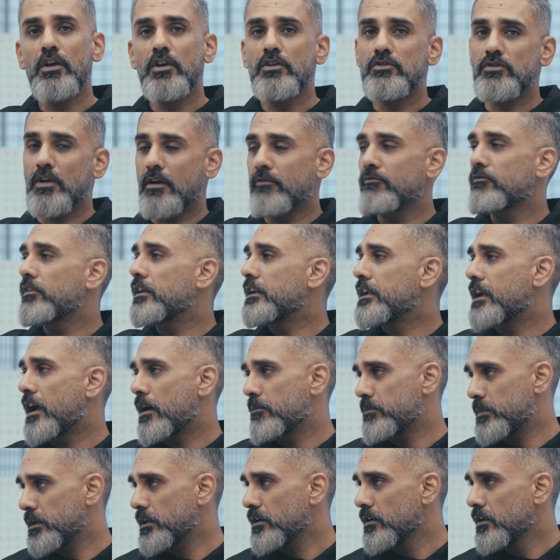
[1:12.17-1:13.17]
So I'm very
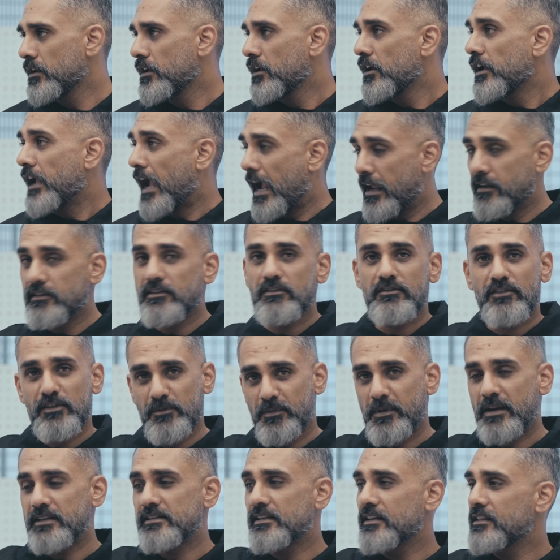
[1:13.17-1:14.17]
happy. And
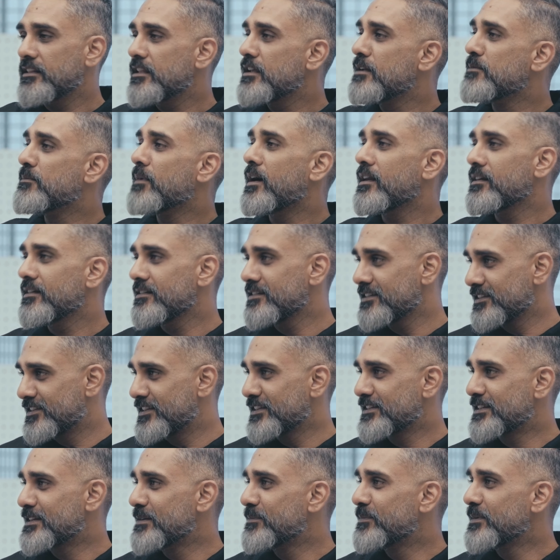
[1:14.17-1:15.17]
surprisingly, the Himalayan is
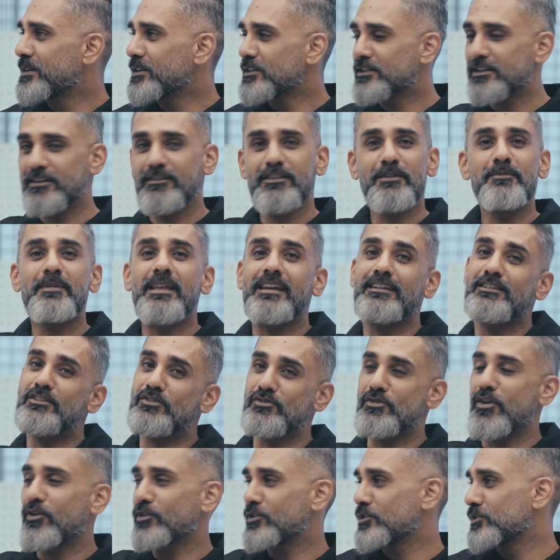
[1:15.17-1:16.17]
the slipperiest of them, and
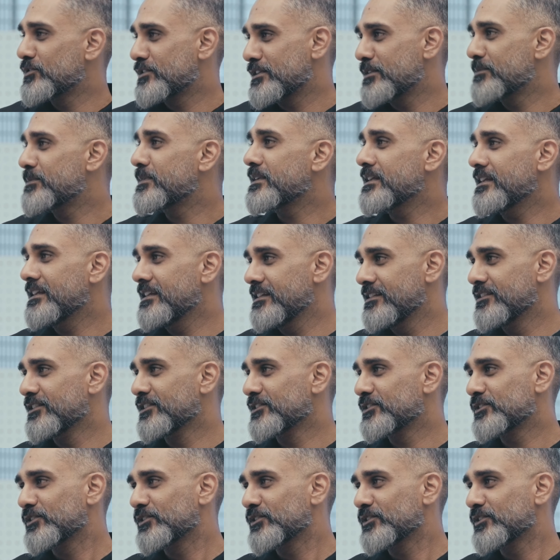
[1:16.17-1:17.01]
it's not too slippery either.